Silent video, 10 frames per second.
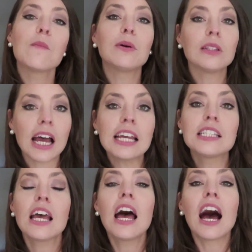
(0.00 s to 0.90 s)
plus
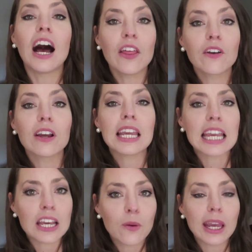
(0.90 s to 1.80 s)

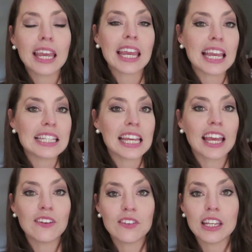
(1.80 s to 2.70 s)
other quick, easy,
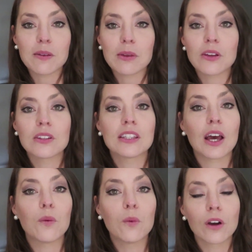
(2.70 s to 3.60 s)
convenient meals
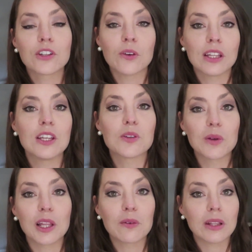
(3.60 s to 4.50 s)
that work during this
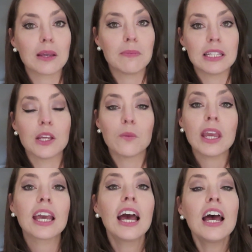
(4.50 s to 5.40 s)
really, really busy
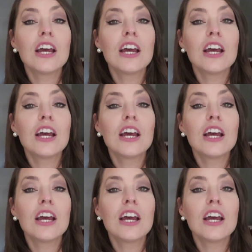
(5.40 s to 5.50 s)
week.